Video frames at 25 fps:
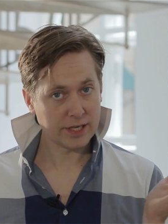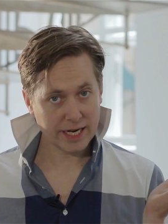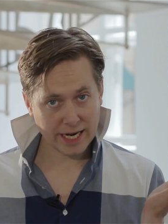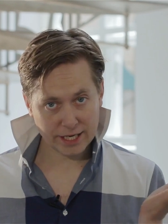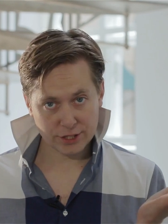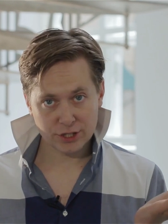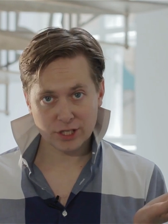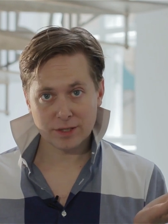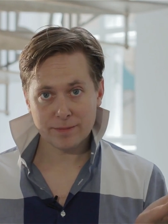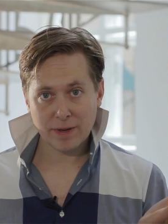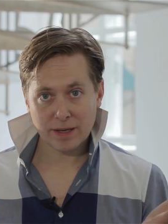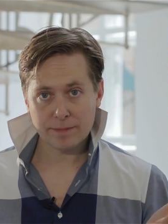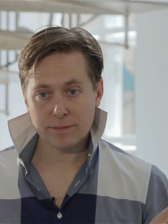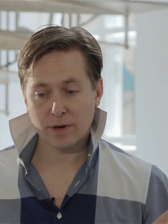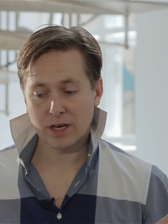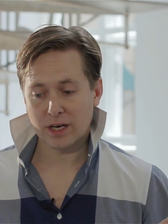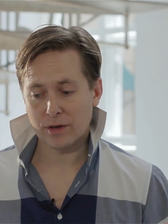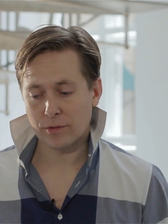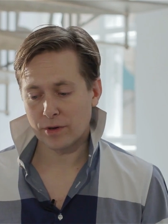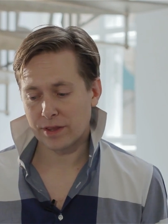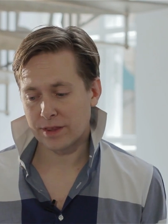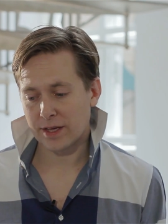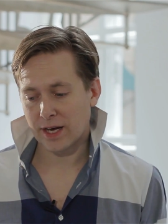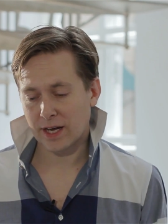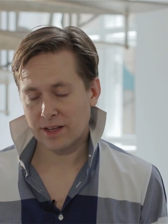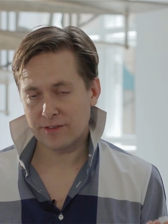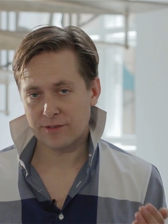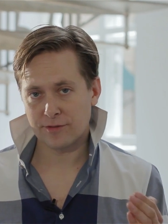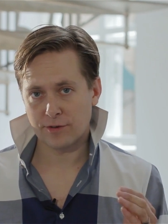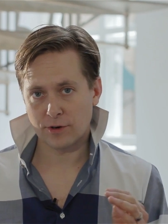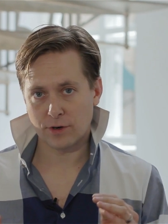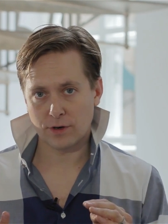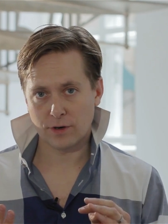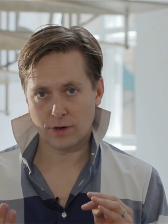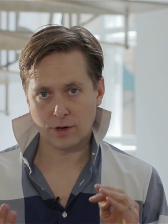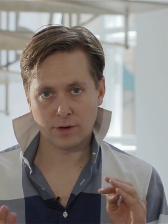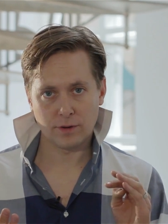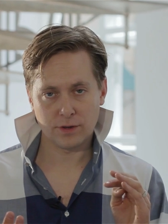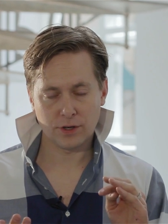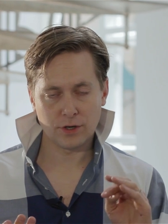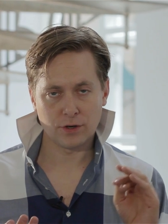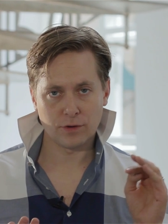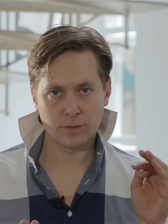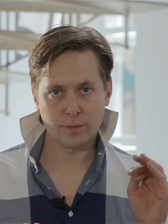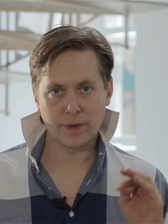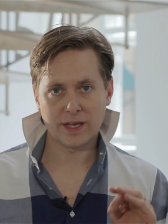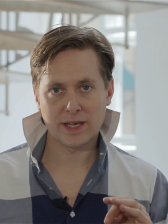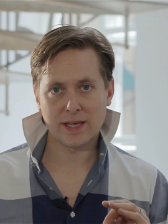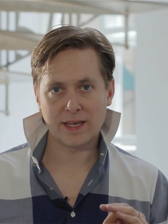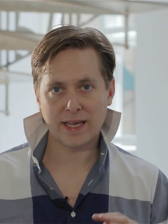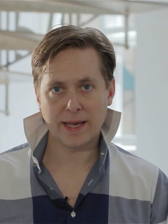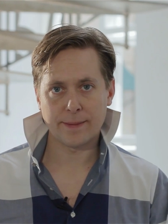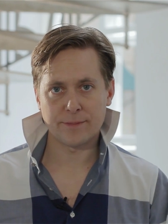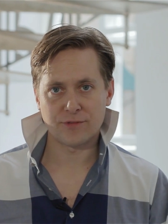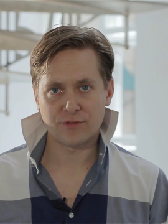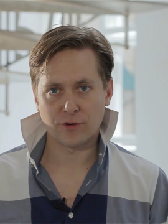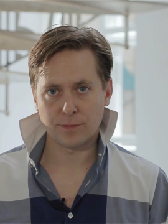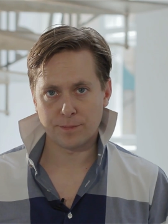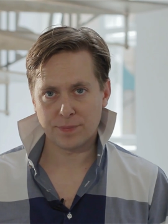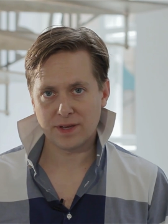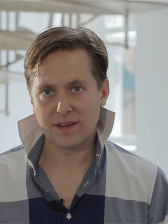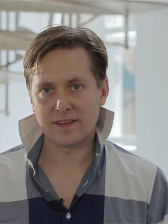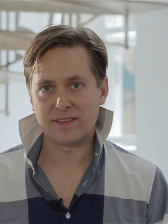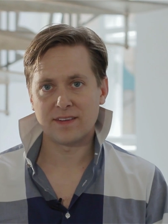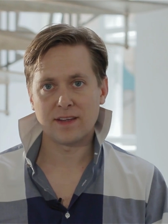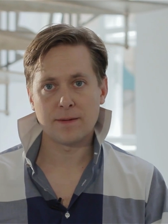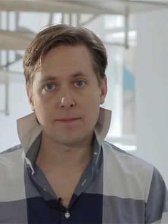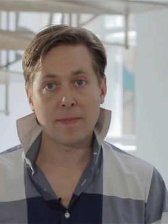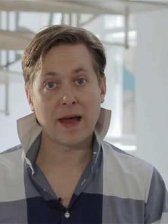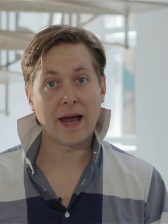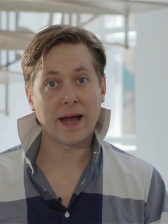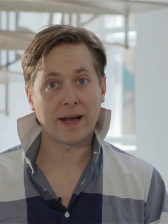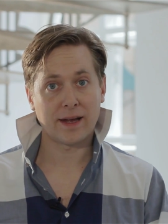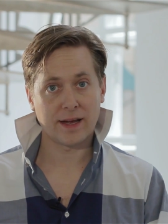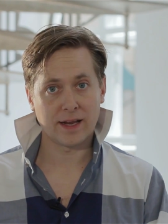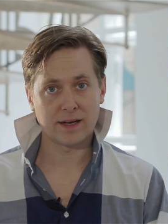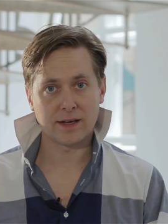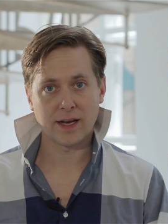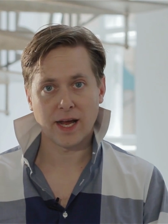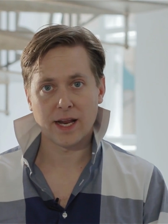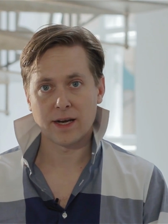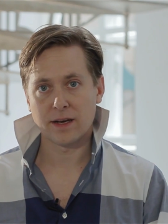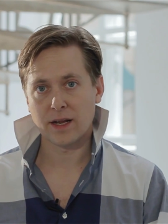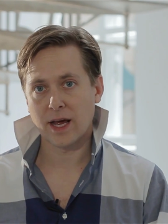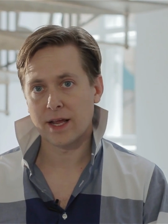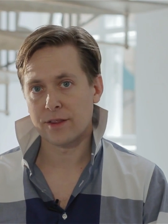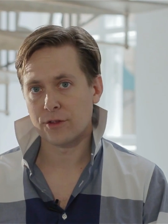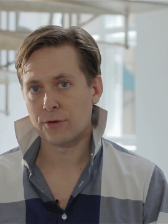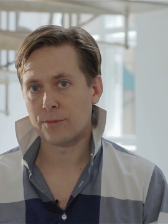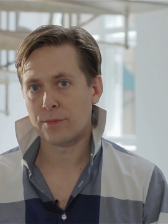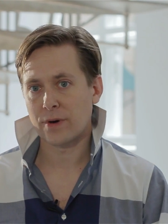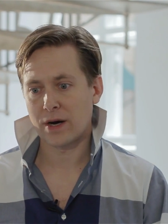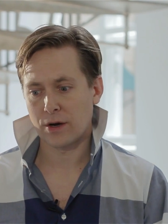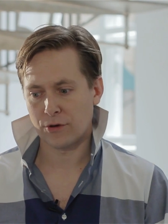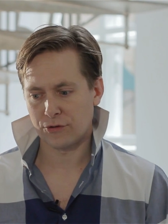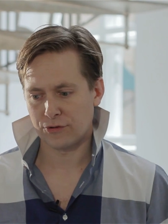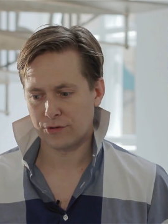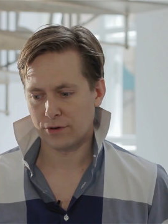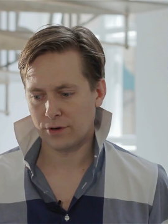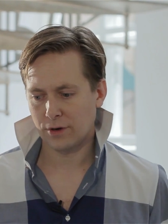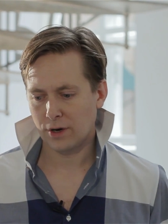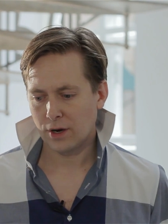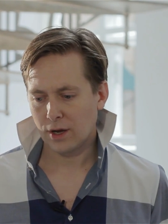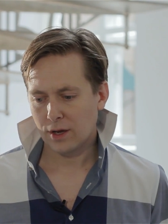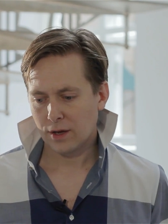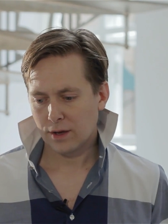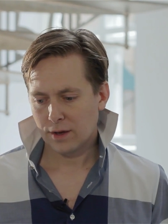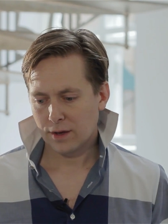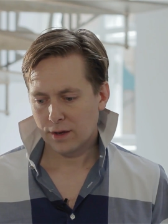you can actually make money with that for you know, making games for PC, Mac, and, and, and the browser.